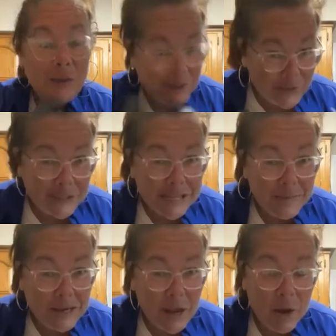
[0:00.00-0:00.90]
you just
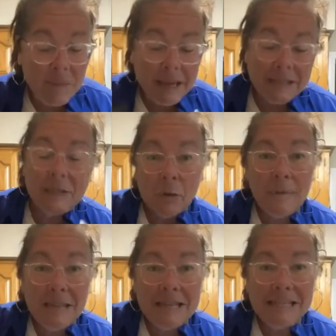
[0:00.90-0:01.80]
let me know because
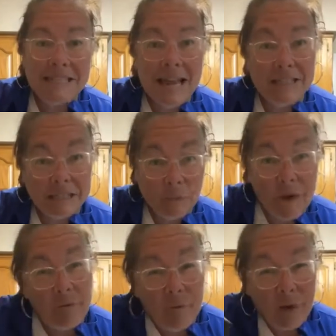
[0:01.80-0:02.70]
normally this size is
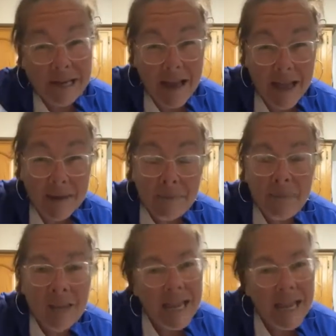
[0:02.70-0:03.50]
149.